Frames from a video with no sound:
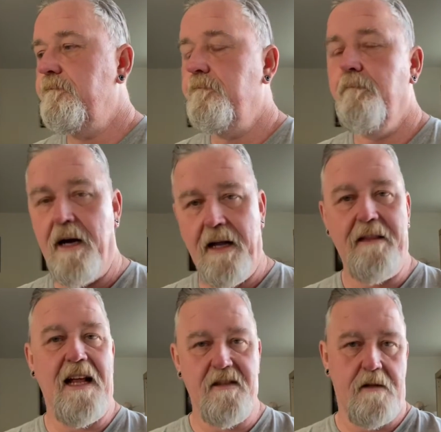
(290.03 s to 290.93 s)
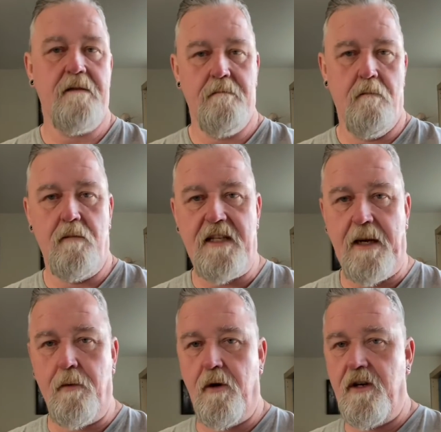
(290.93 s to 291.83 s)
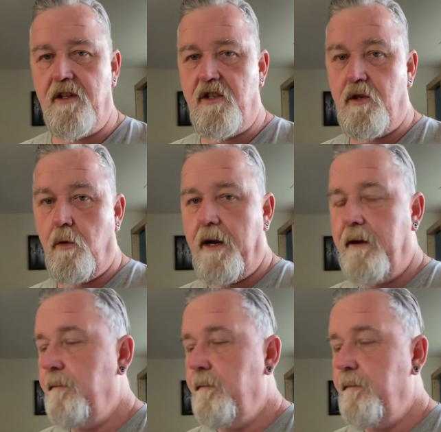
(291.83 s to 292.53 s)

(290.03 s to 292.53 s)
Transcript: But that's deeper into the story.